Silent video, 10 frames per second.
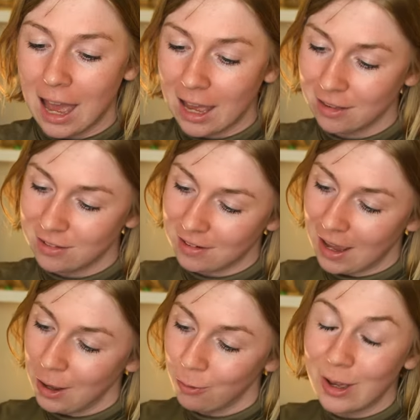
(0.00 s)
and
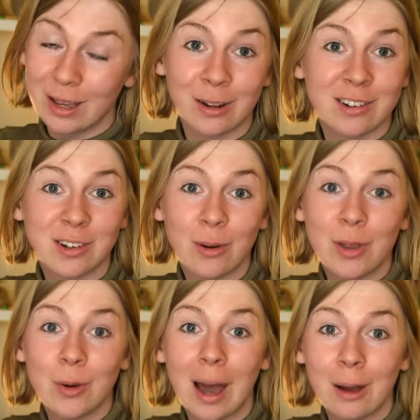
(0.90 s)
today we're going to show
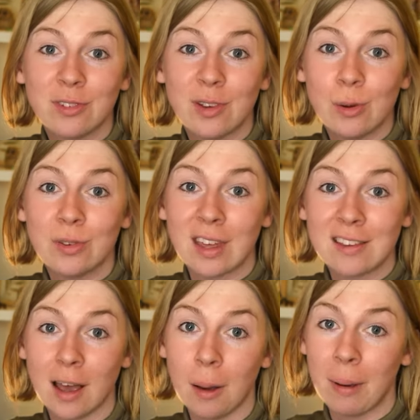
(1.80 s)
you how to
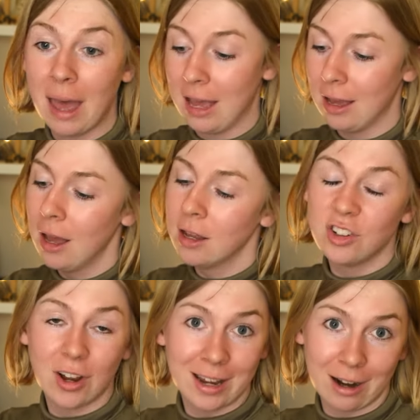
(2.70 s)
set up a
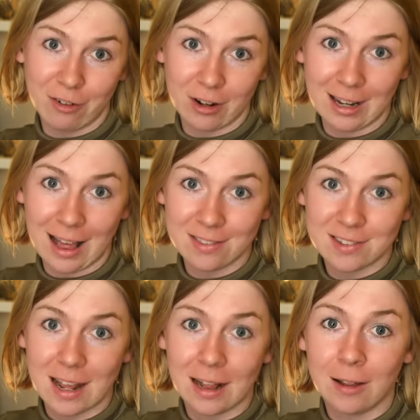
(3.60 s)
giant African land snail